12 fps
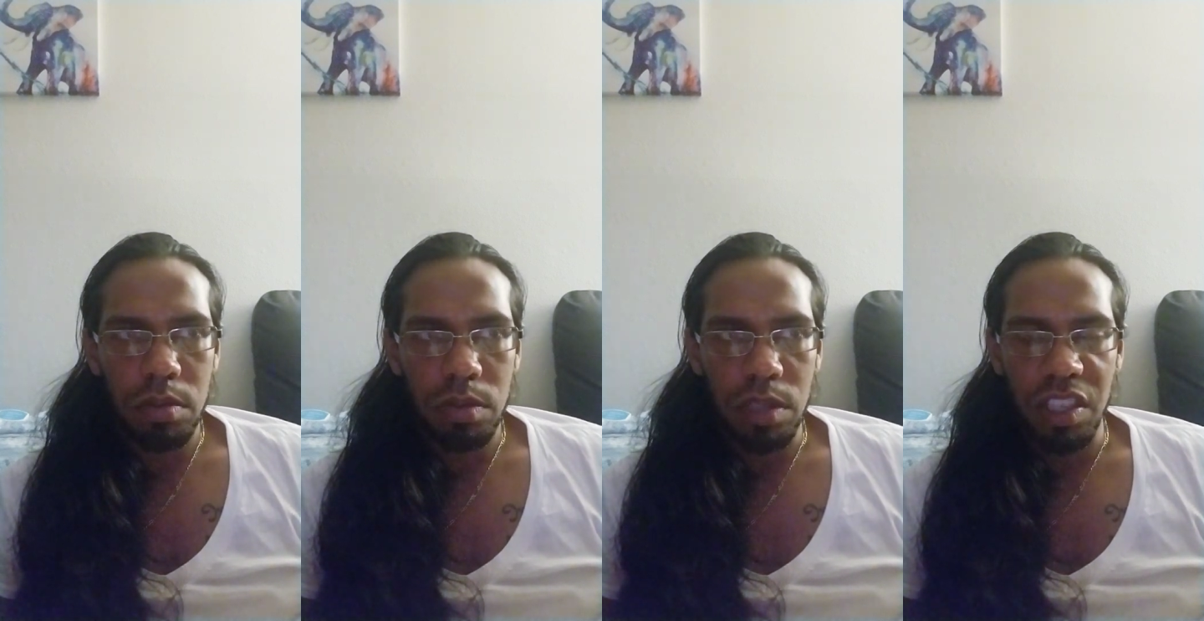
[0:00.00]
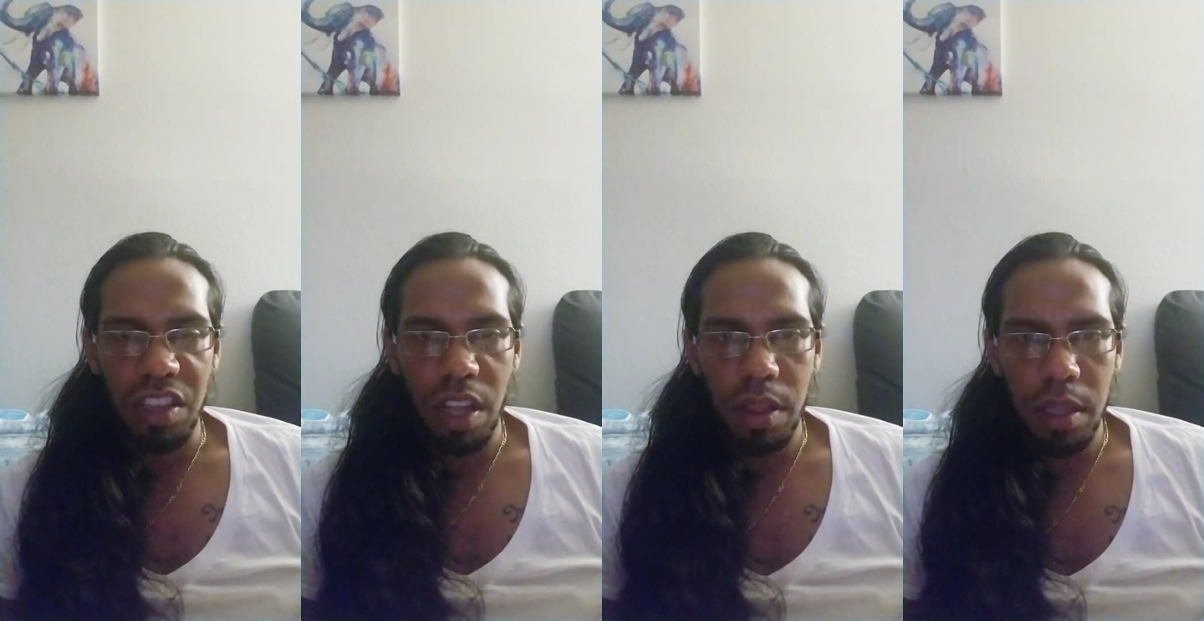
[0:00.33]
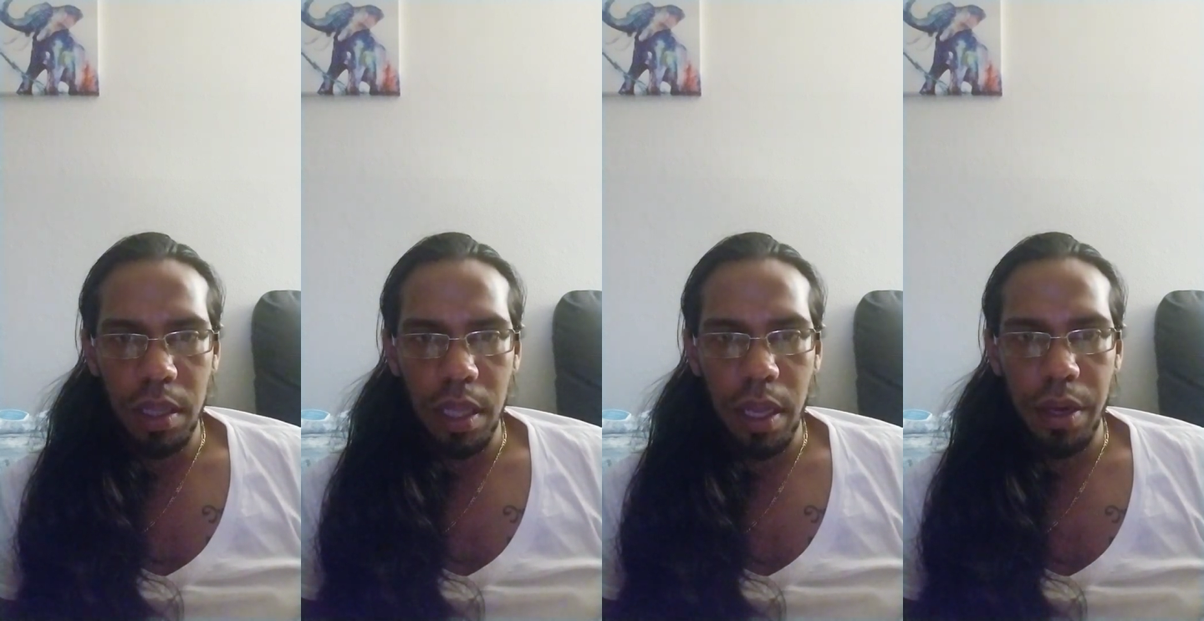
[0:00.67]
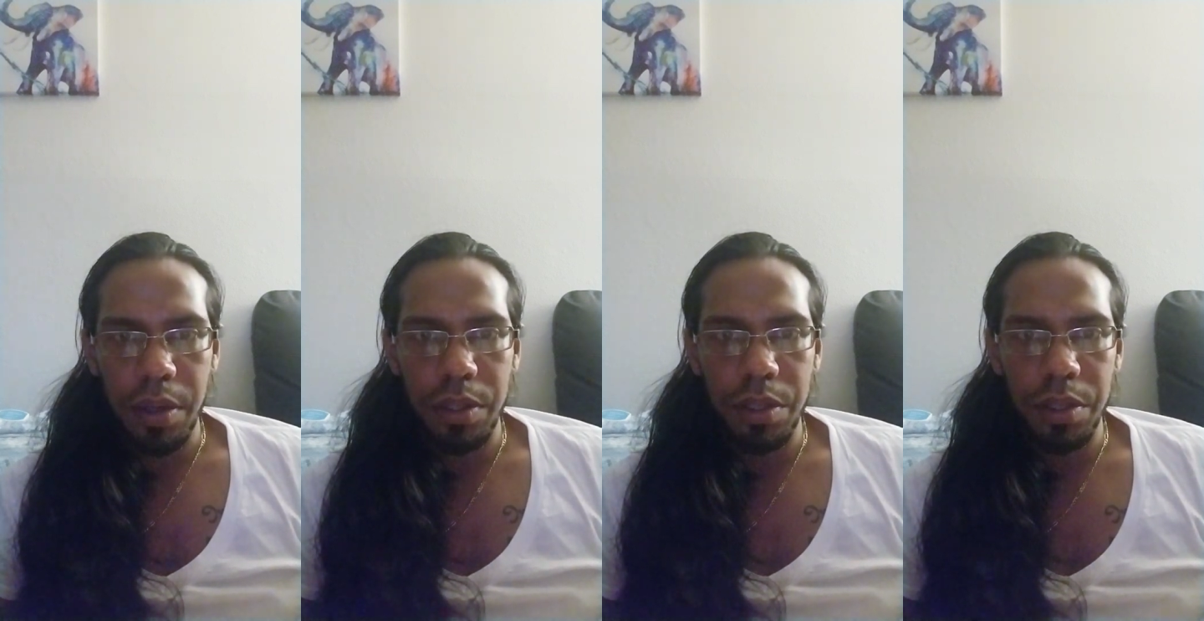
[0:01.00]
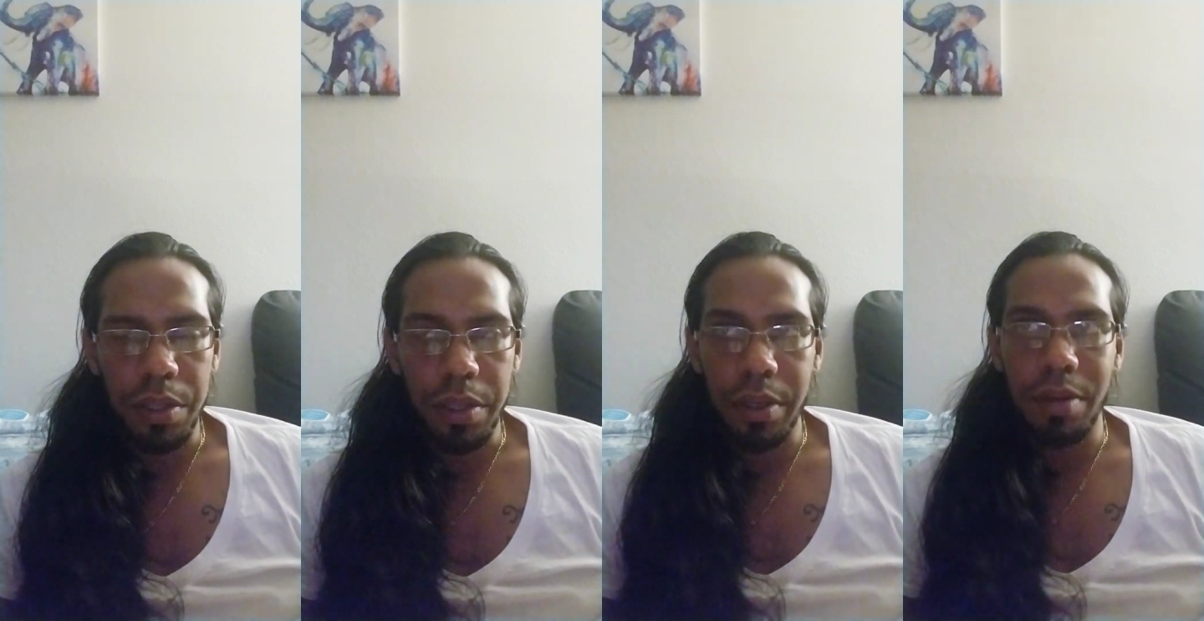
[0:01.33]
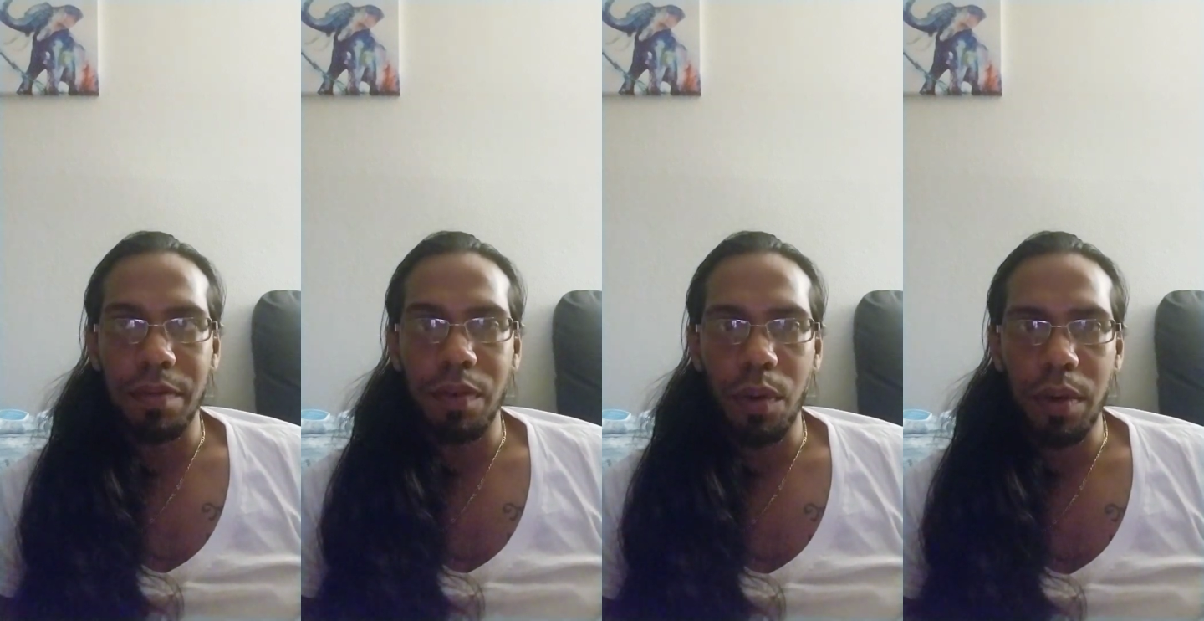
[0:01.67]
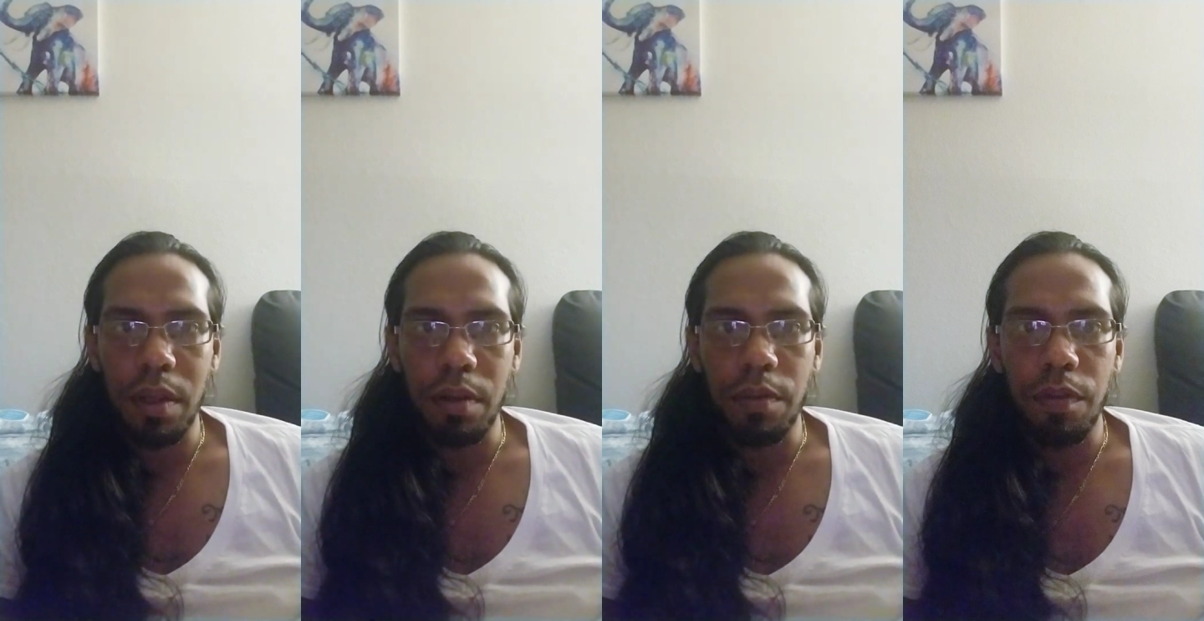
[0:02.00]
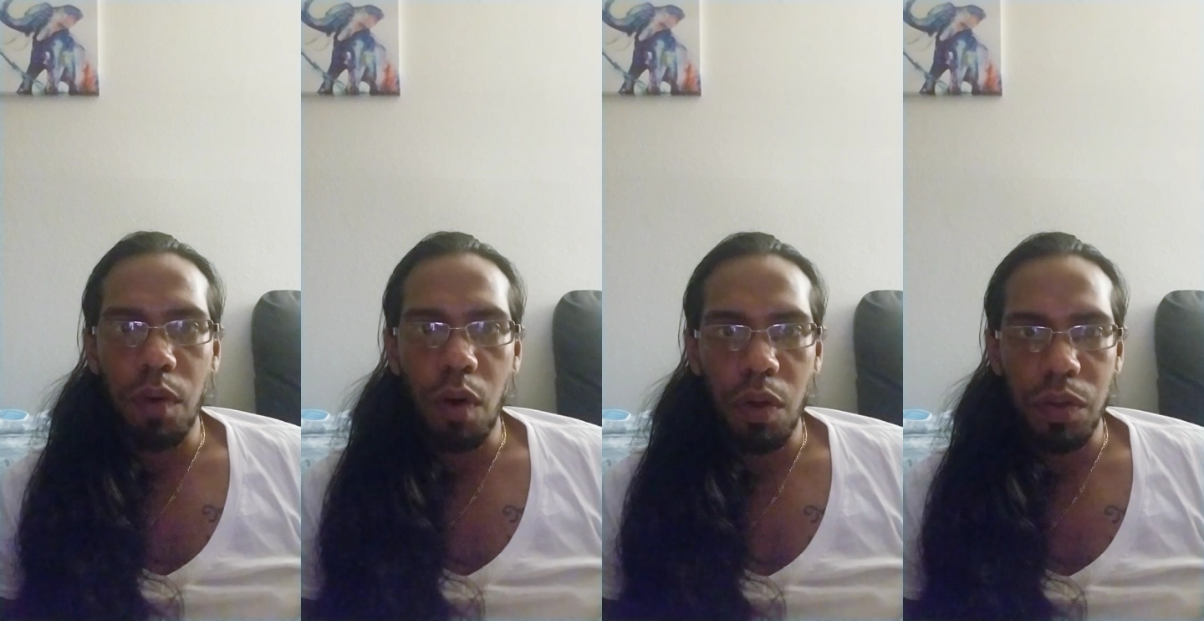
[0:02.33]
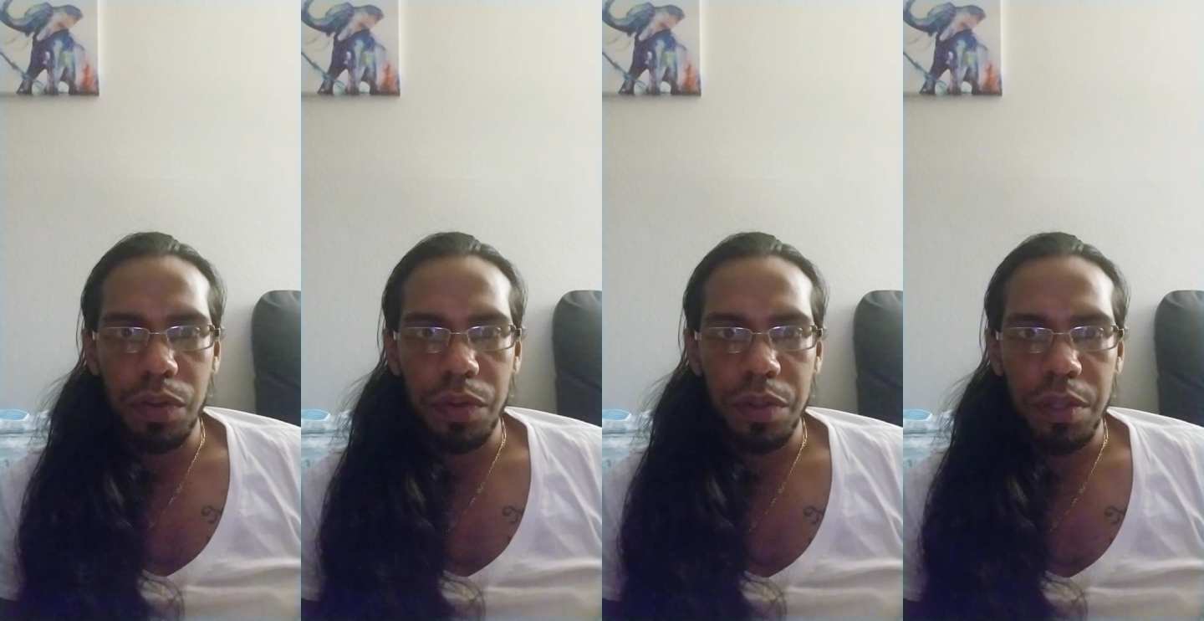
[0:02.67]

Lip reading: there's nothing there. You're invoking false